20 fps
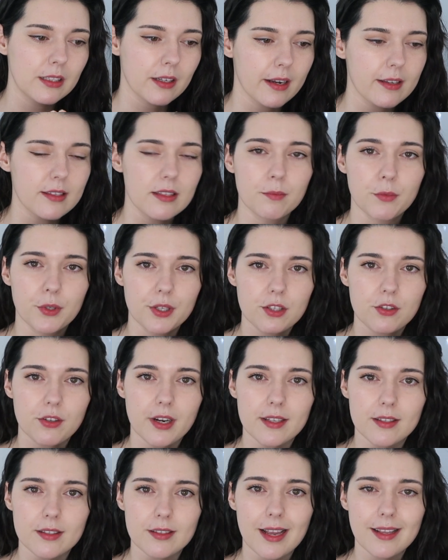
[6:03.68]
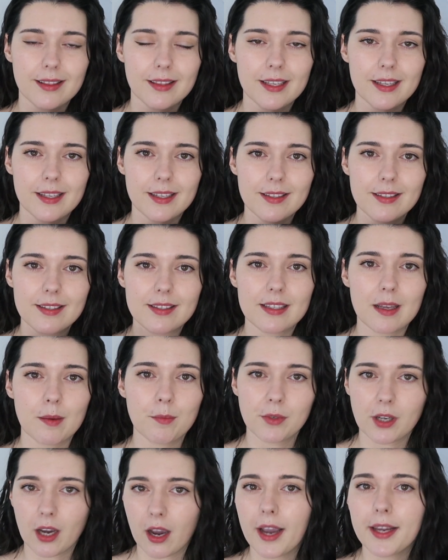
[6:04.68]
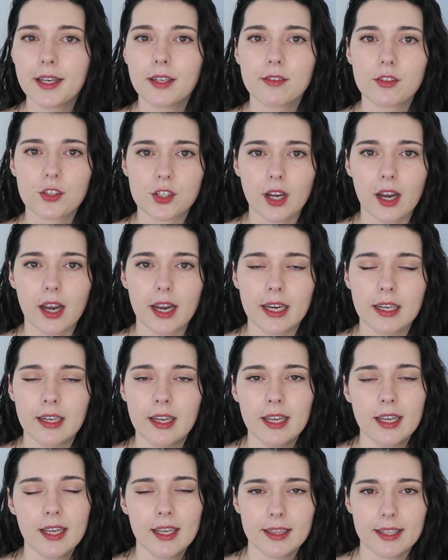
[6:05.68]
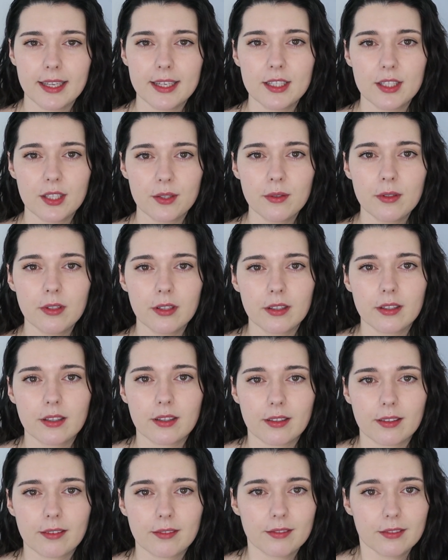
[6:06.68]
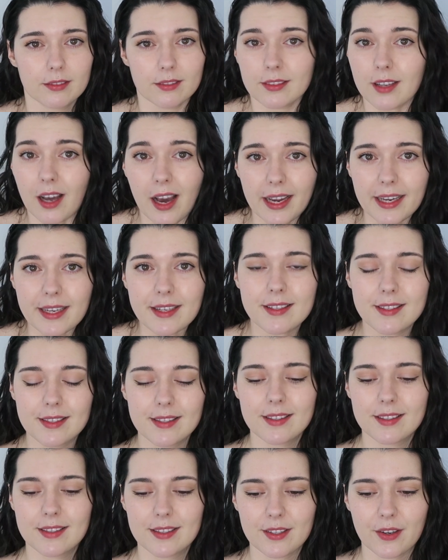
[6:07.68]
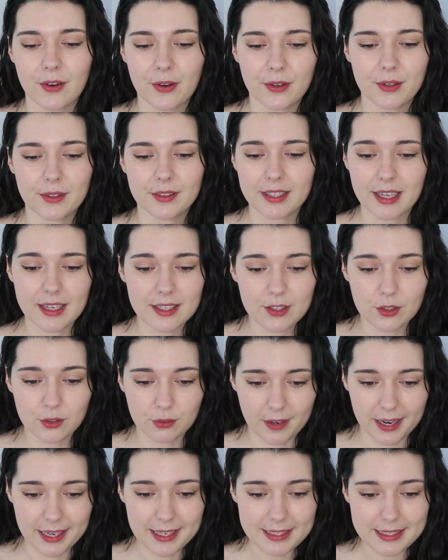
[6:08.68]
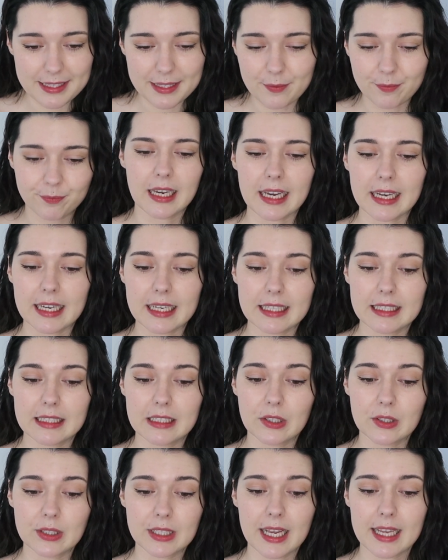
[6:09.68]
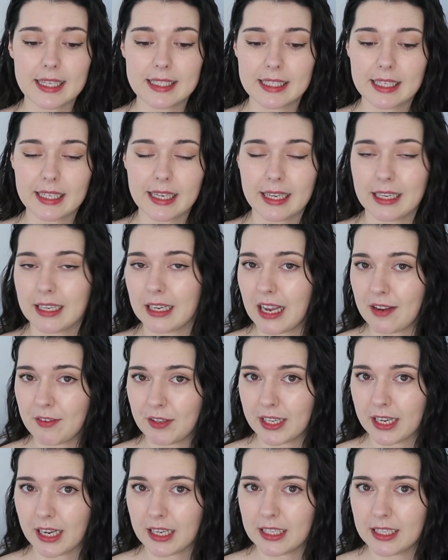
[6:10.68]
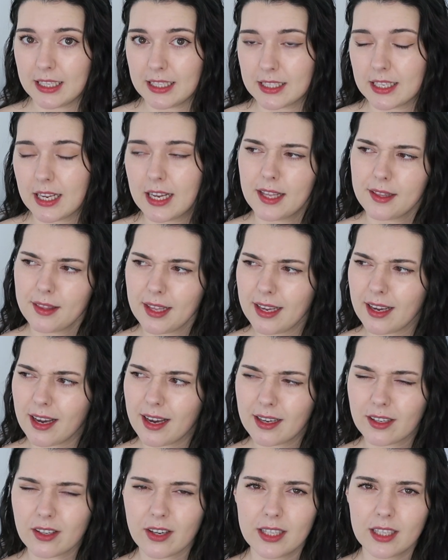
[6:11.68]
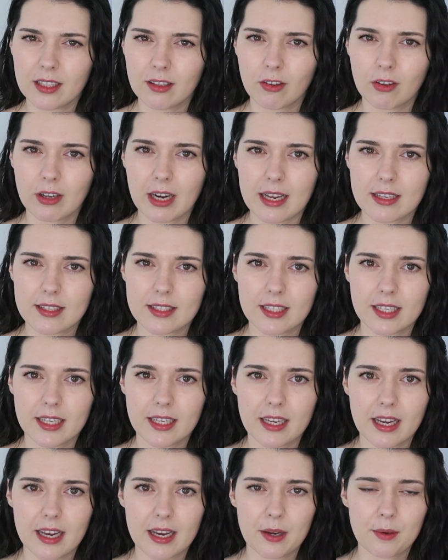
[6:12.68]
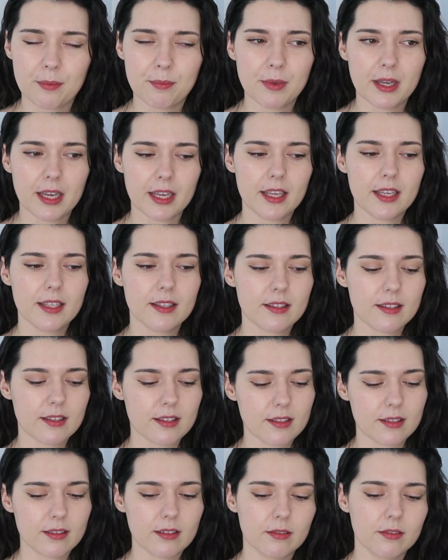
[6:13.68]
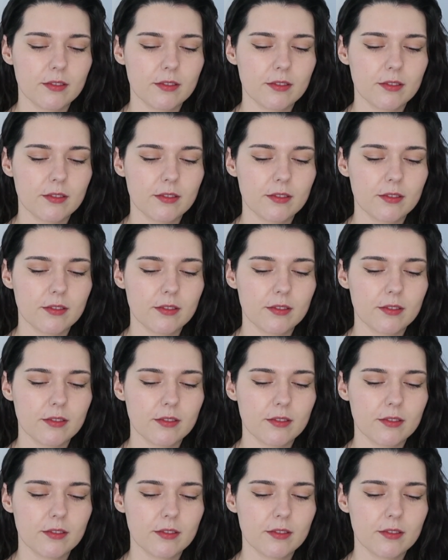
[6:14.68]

nice and moisturized. Like there is some kind of shine, they do look nice, so that is great. Long lasting and lively colors. They are kind of long lasting. It's